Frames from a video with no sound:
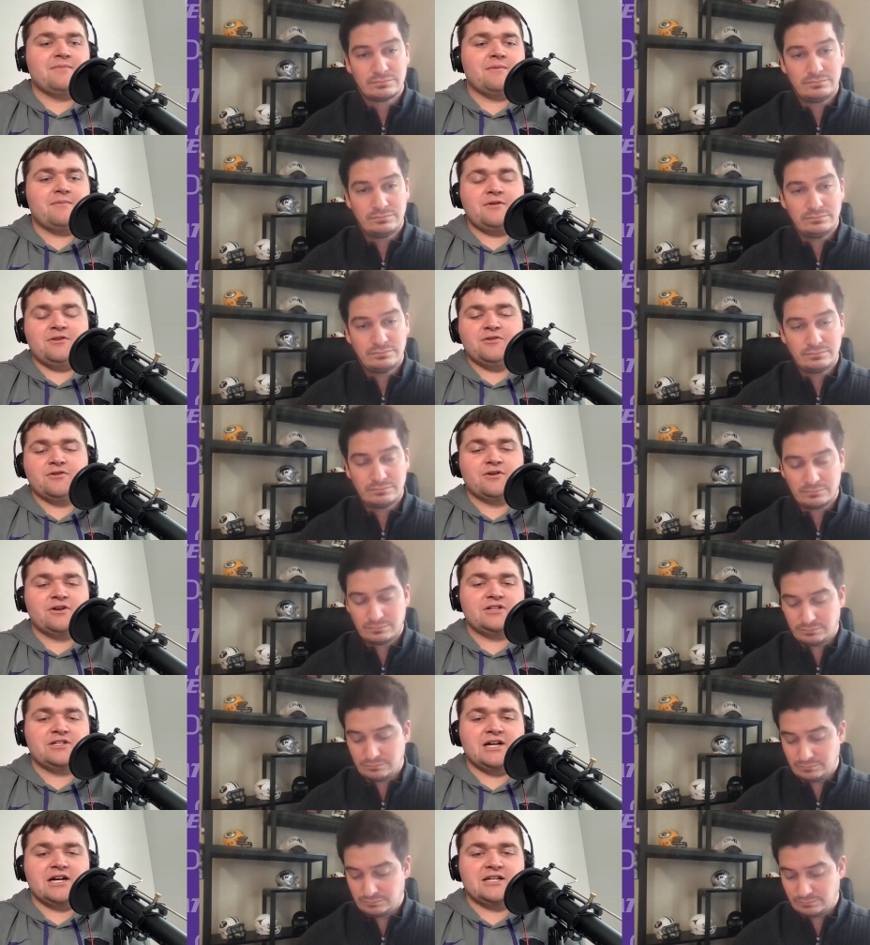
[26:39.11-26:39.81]
Speaker 1: I mean, you
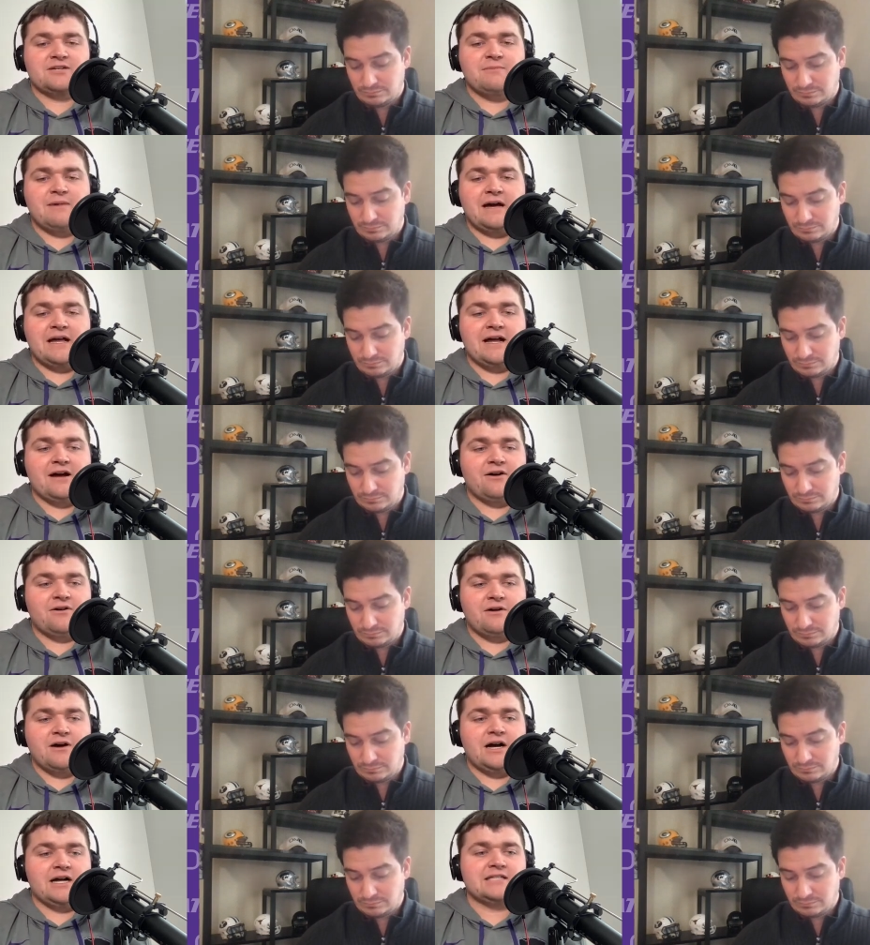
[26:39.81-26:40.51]
already talked about
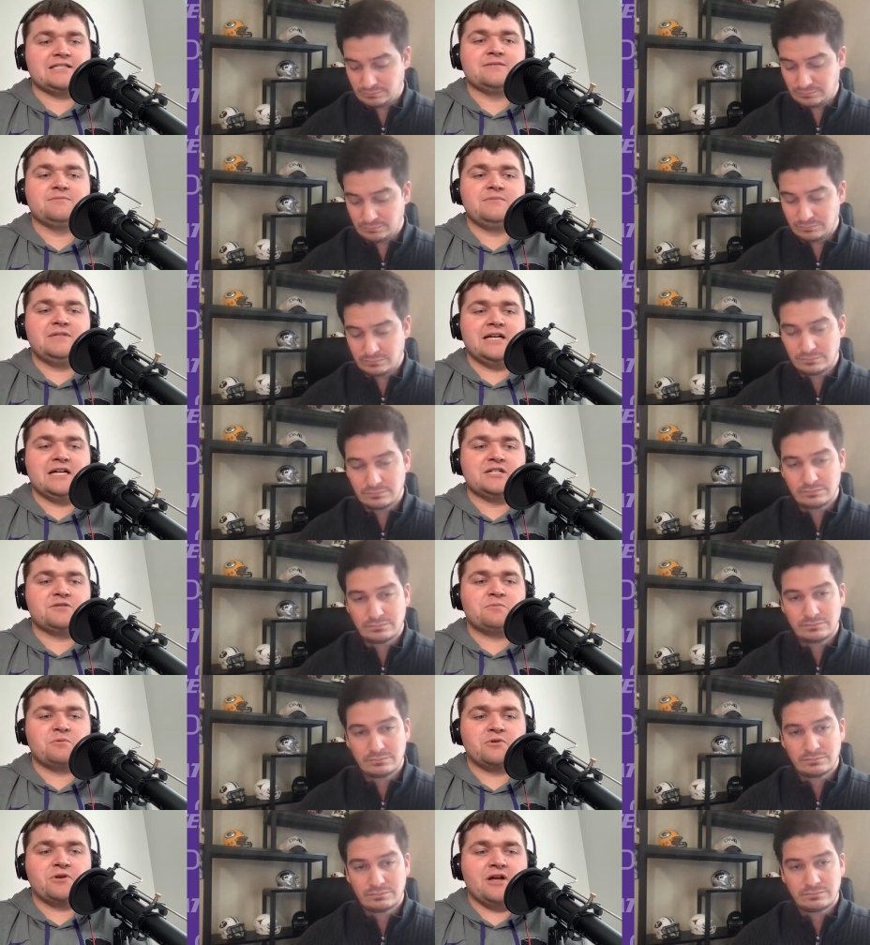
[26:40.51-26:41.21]
how awesome
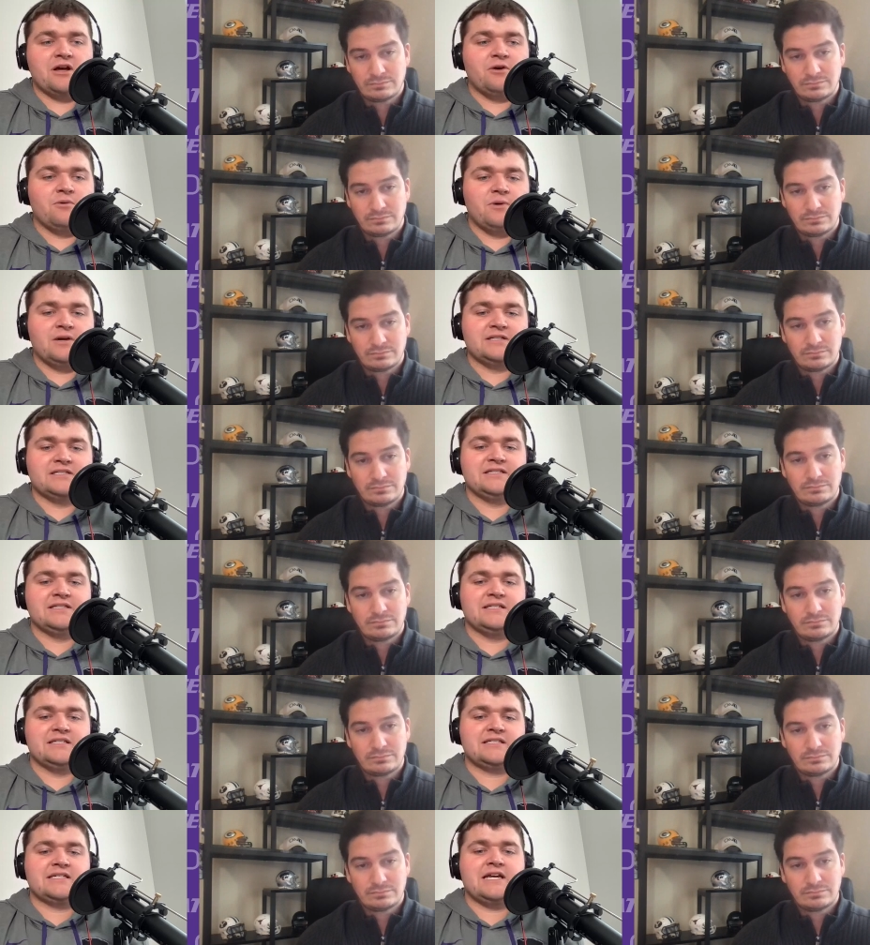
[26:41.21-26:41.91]
Des Purnell was
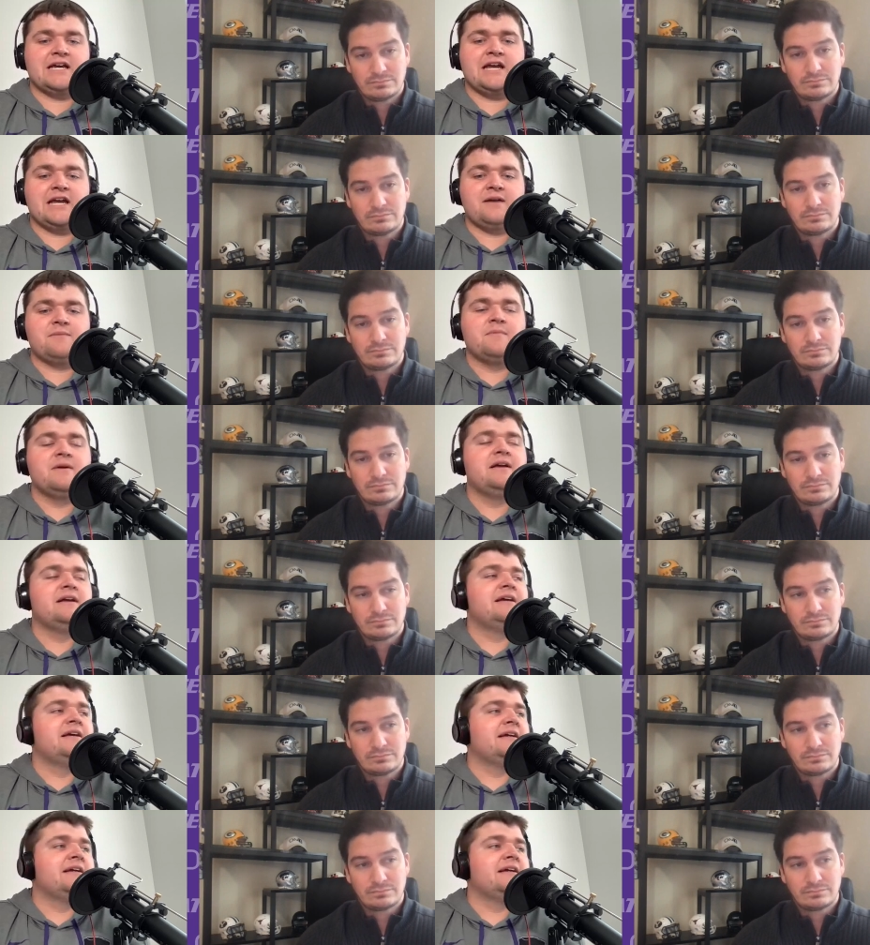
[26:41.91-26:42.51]
in this game,